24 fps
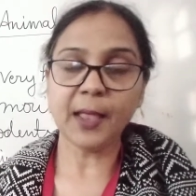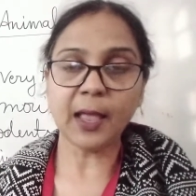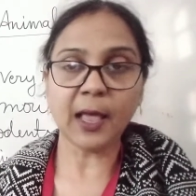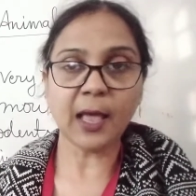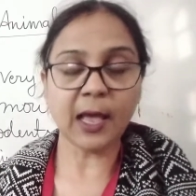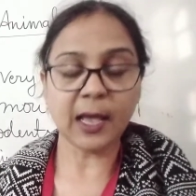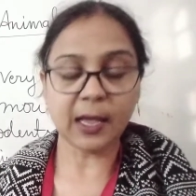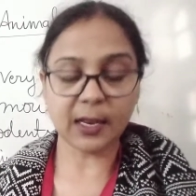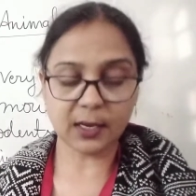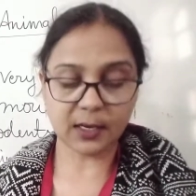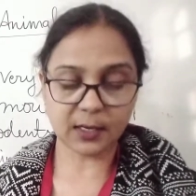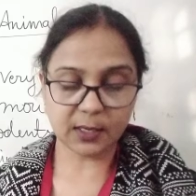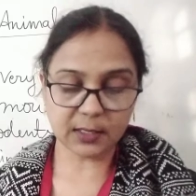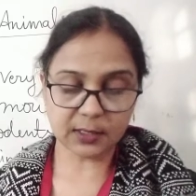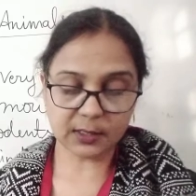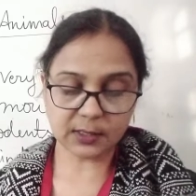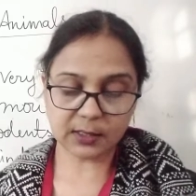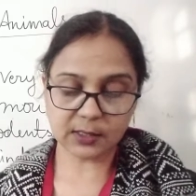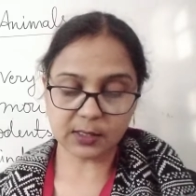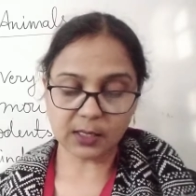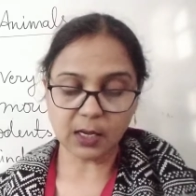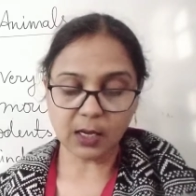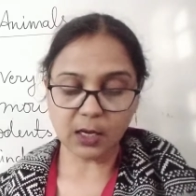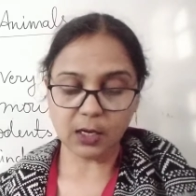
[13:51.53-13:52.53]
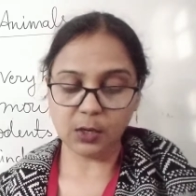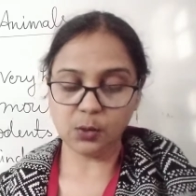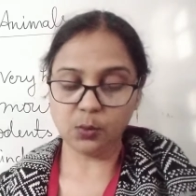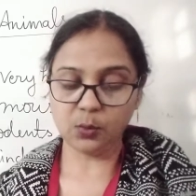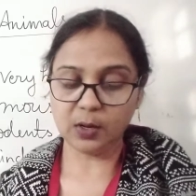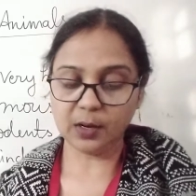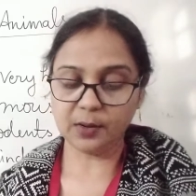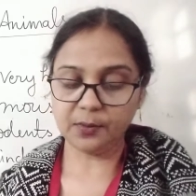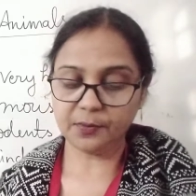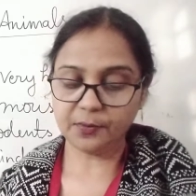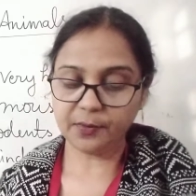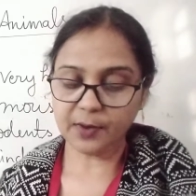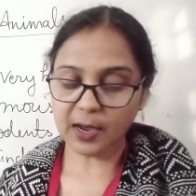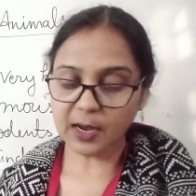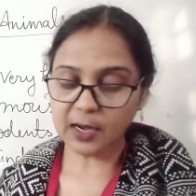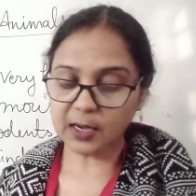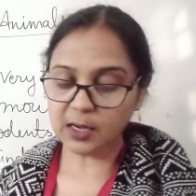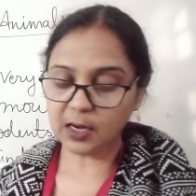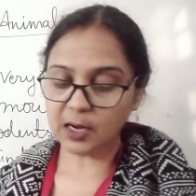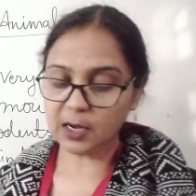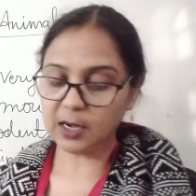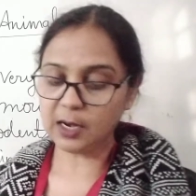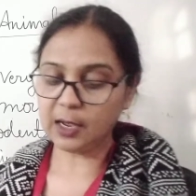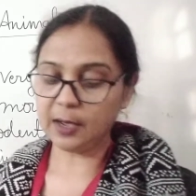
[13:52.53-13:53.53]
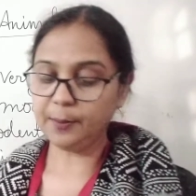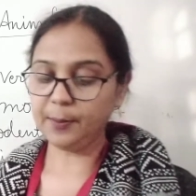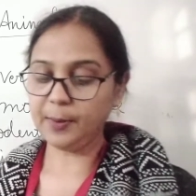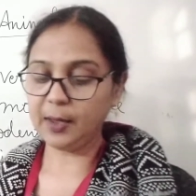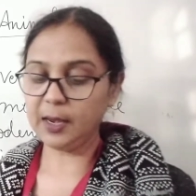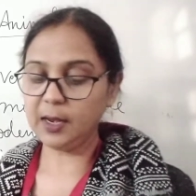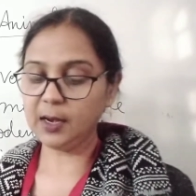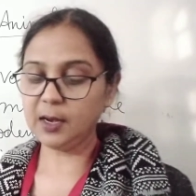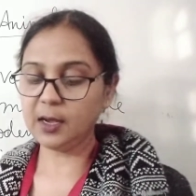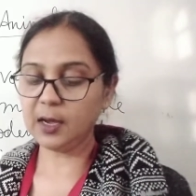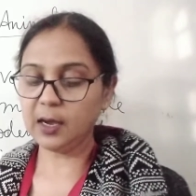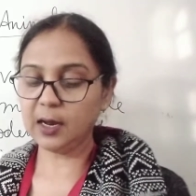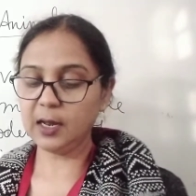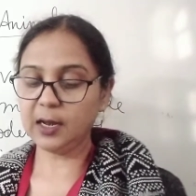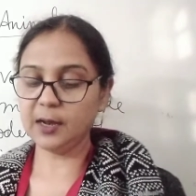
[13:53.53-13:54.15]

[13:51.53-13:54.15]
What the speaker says: and this you can find in America,